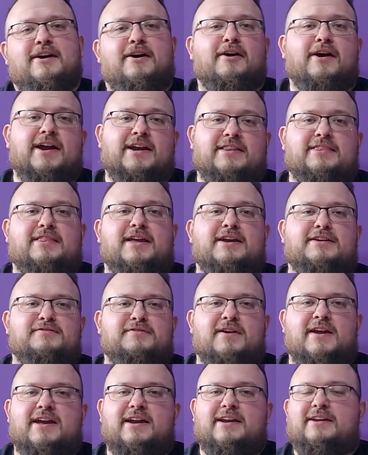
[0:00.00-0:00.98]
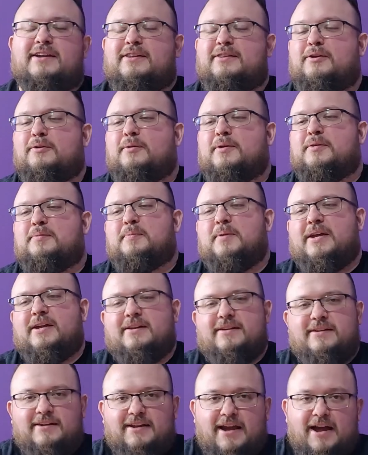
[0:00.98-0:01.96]
All right, thanks for hanging in there with me.
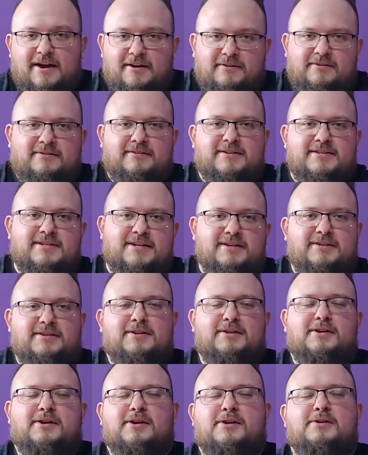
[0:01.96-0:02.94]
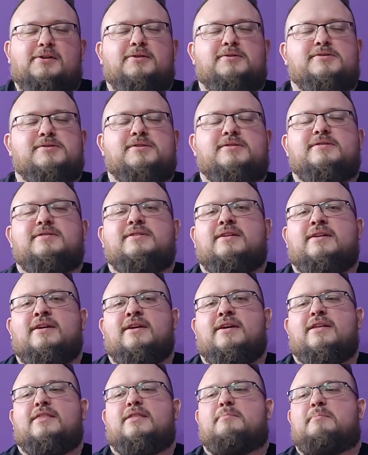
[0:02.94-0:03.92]
Now, let's get to the
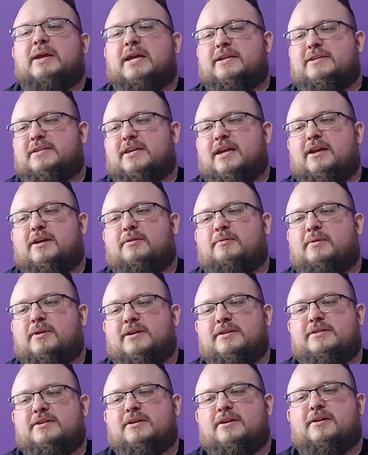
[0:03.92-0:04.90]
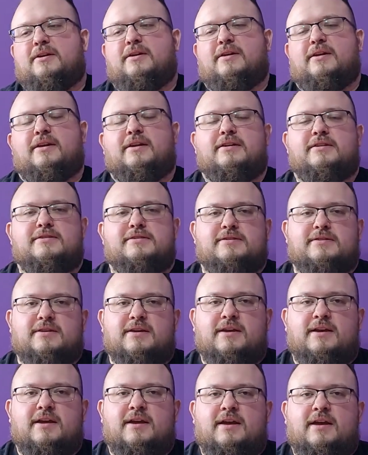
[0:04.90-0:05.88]
conclusions. The main takeaways here
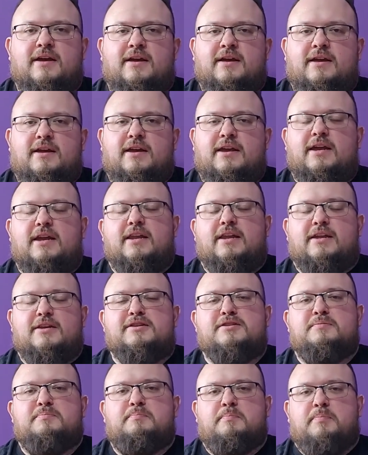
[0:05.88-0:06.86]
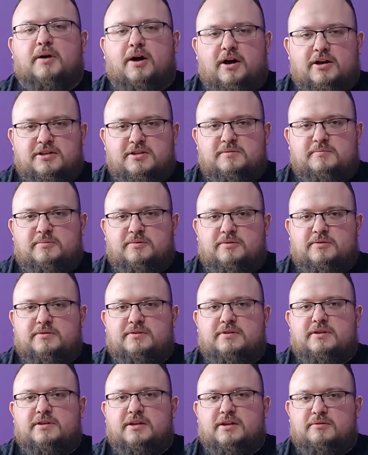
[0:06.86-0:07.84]
is it is possible
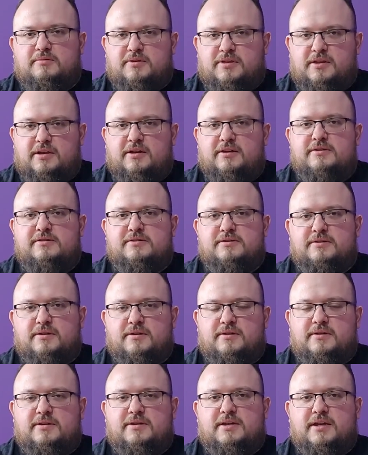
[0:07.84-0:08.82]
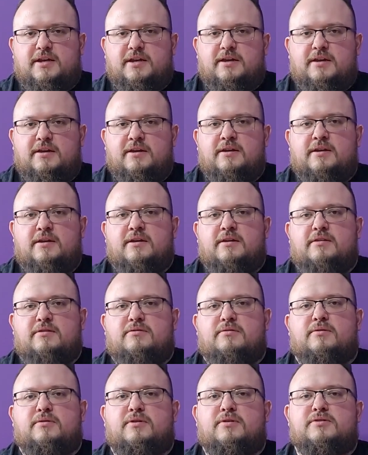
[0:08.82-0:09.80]
to deal with the uncertainty
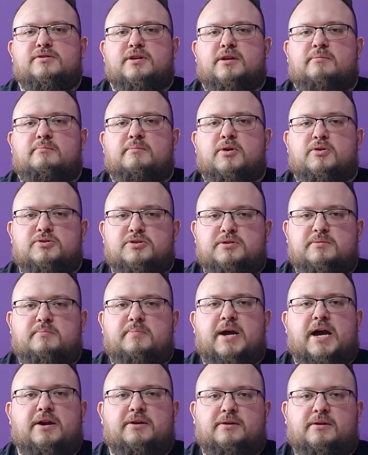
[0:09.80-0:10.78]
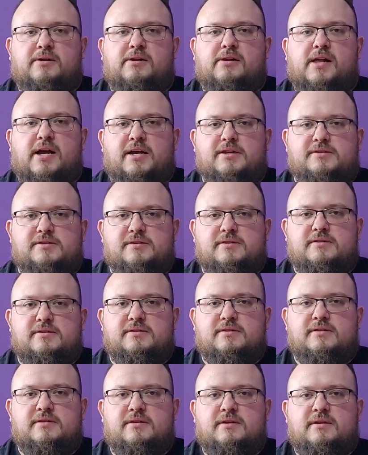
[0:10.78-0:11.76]
through using motion pattern
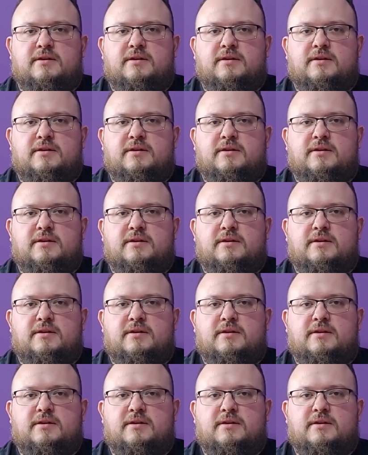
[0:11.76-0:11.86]
classes.